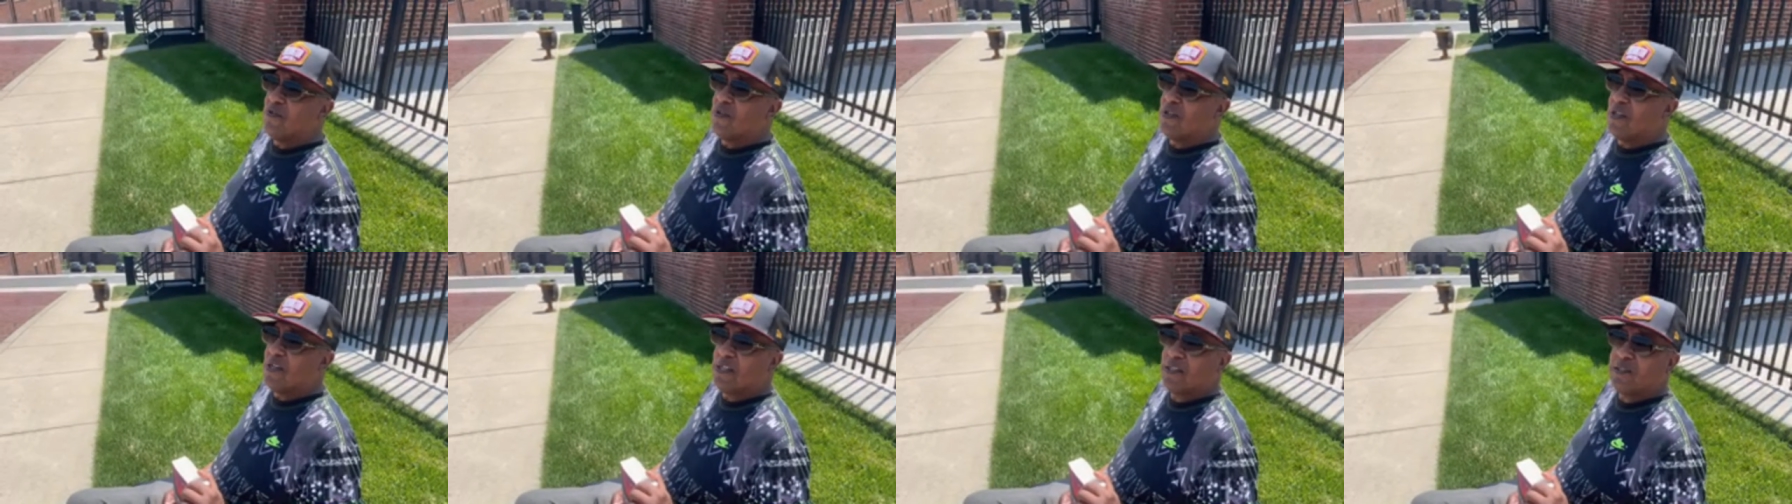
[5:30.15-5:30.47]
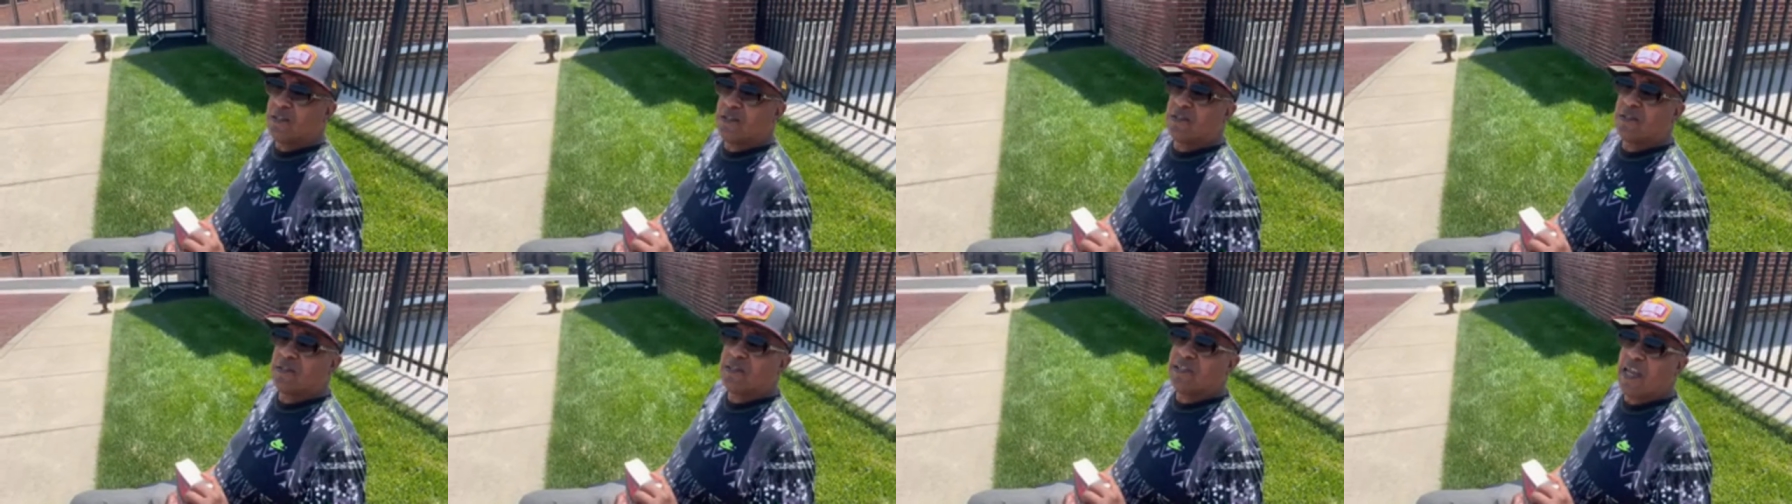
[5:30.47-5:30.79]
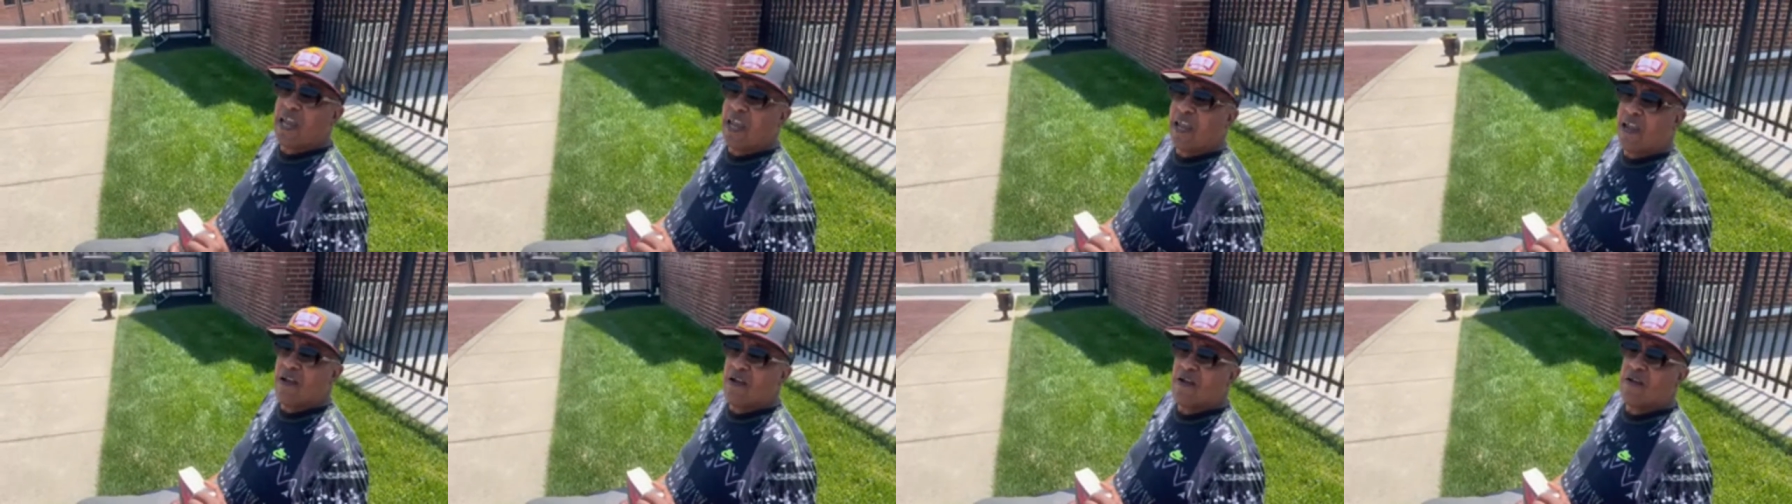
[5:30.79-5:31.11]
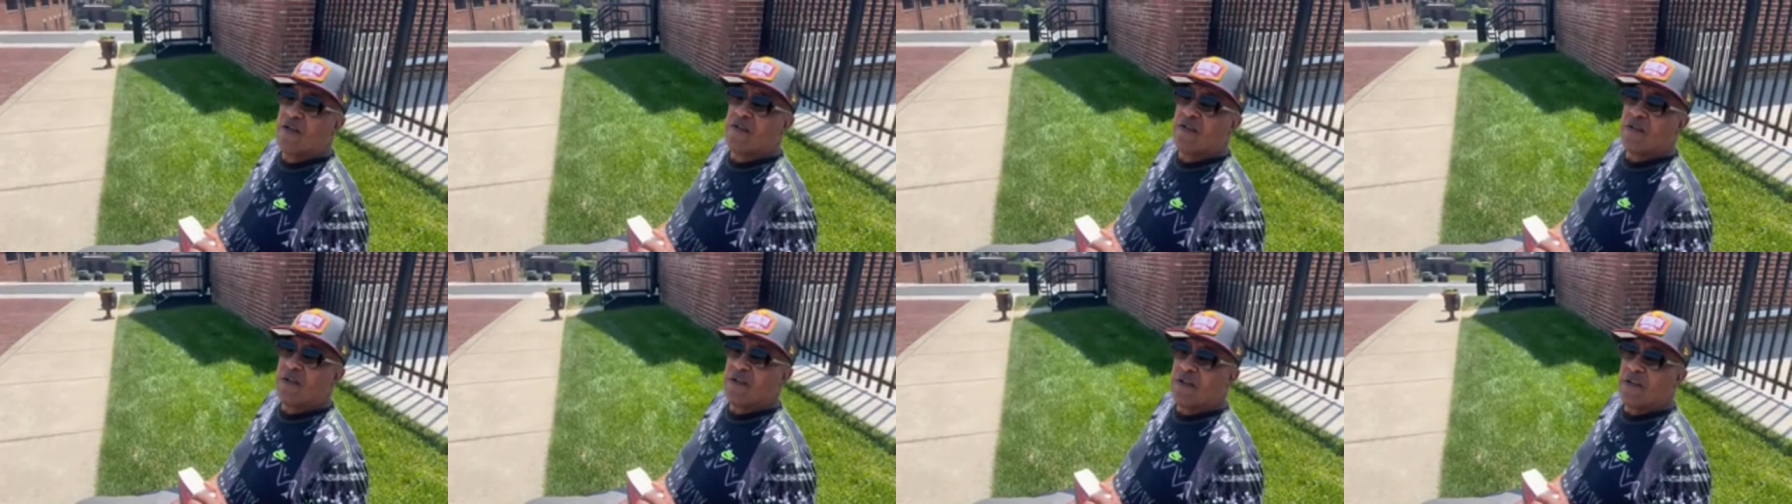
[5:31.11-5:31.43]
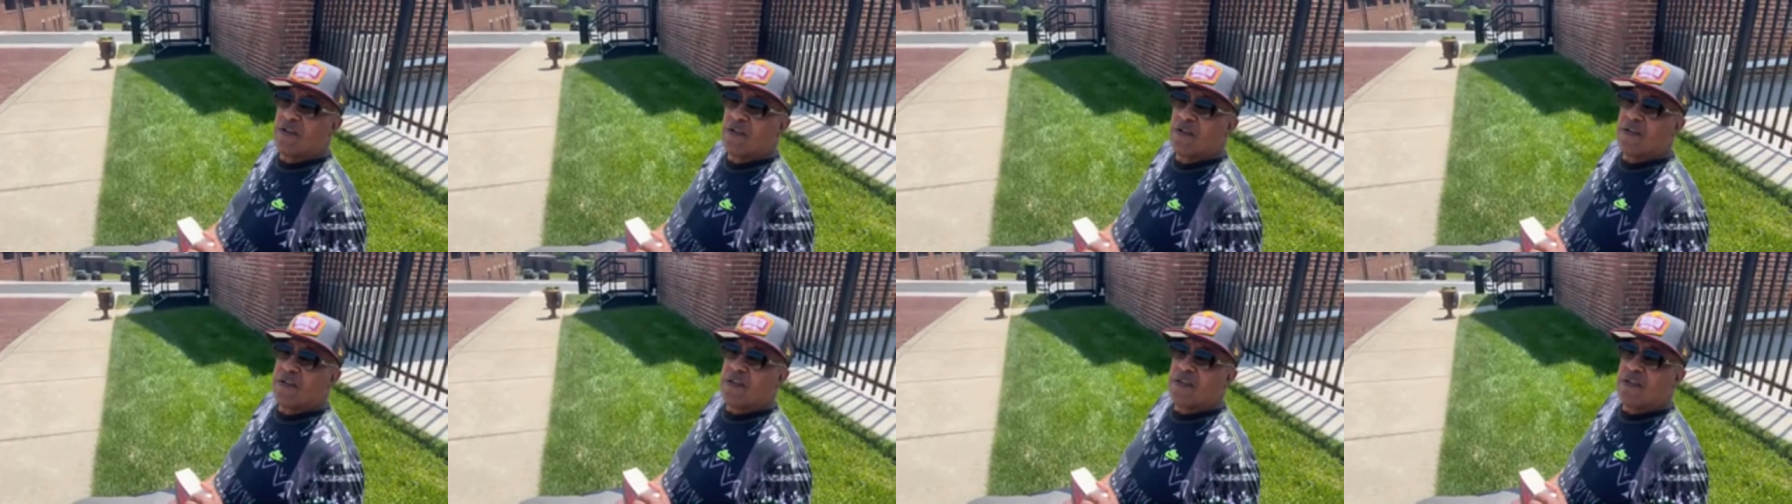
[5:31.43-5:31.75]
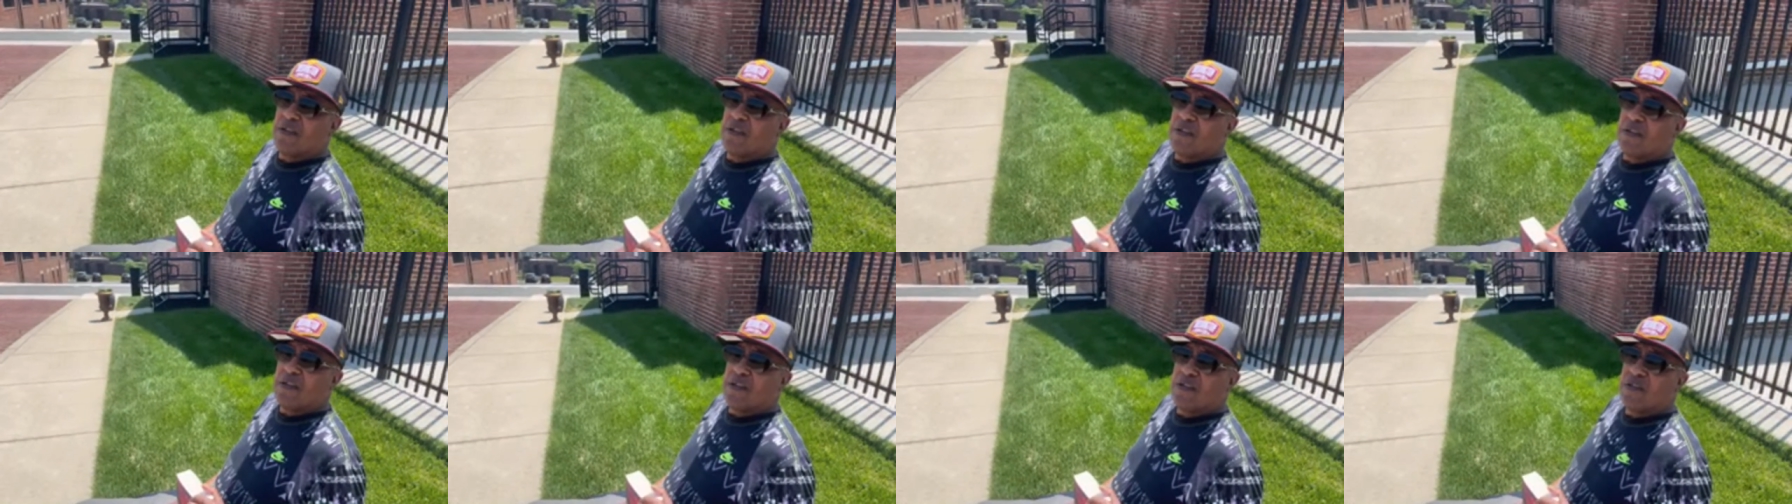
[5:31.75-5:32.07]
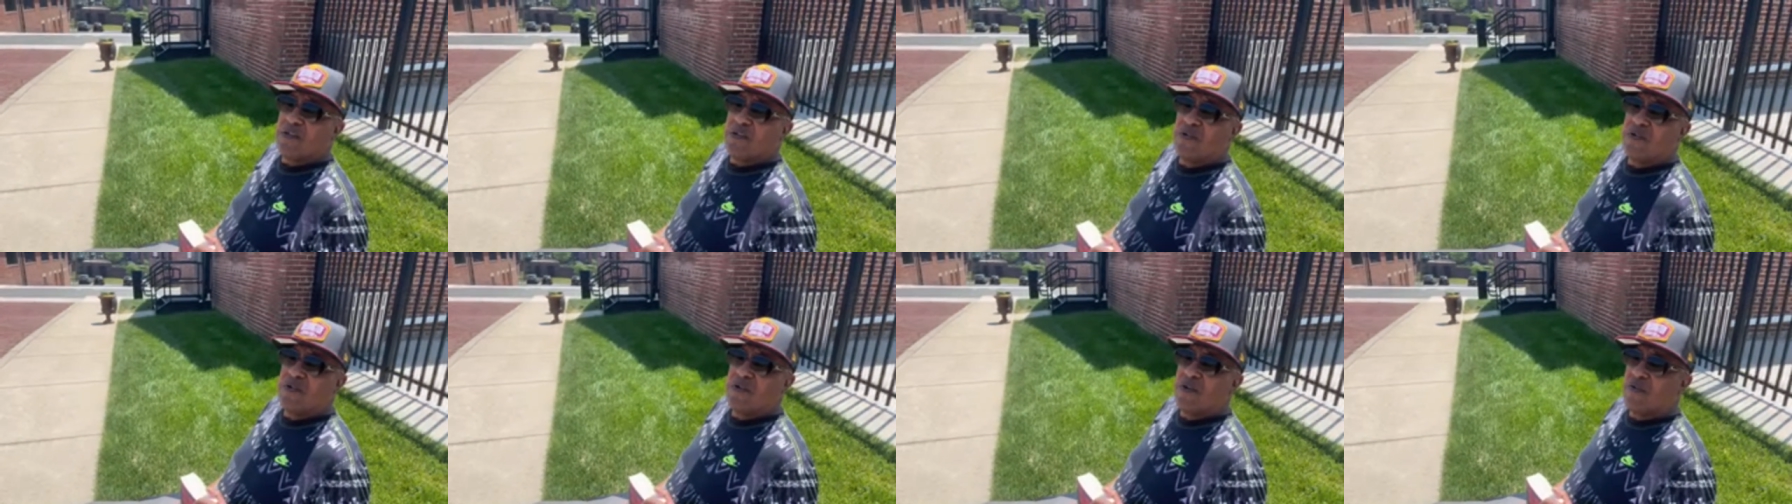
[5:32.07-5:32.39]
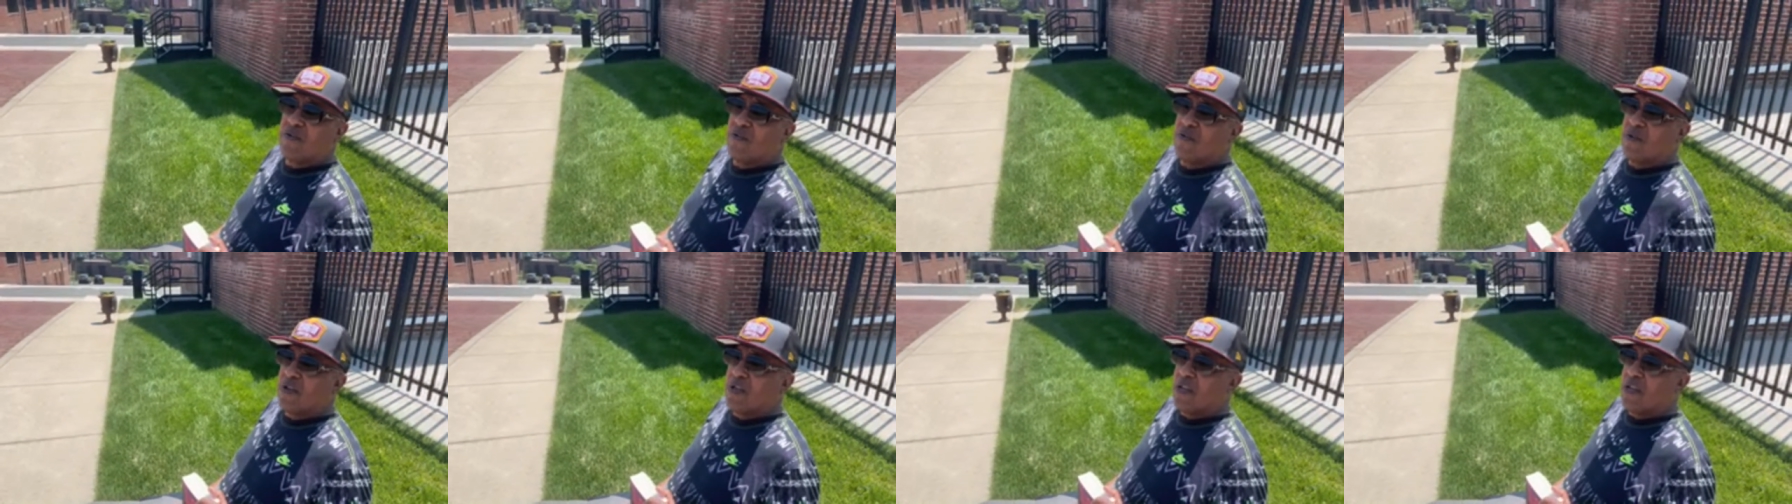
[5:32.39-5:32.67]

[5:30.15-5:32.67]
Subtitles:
a hustler's town, you know.